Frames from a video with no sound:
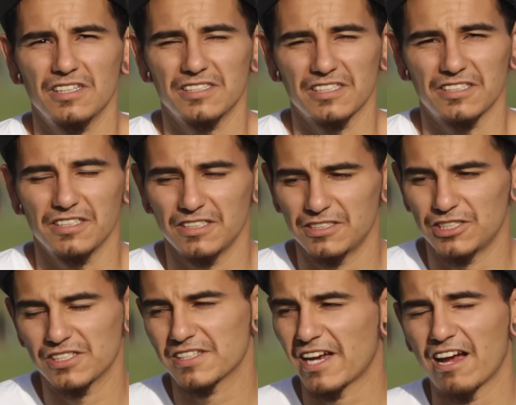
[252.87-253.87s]
Is it good
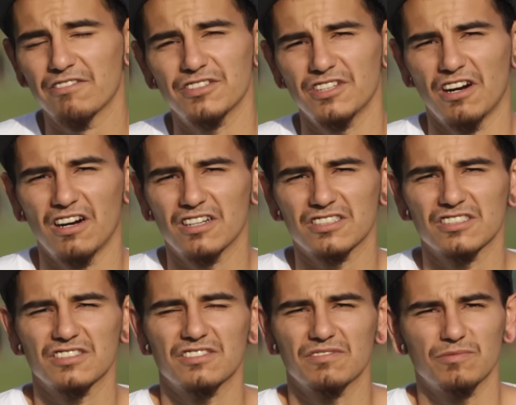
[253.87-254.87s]
just to have your dog
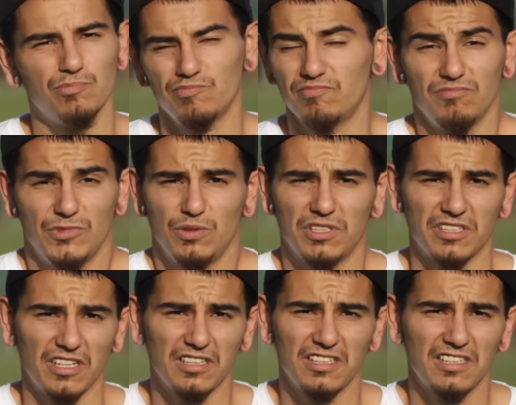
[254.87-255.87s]
just doing
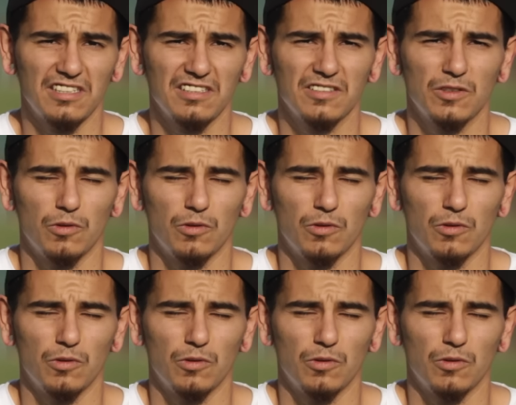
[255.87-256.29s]
nothing?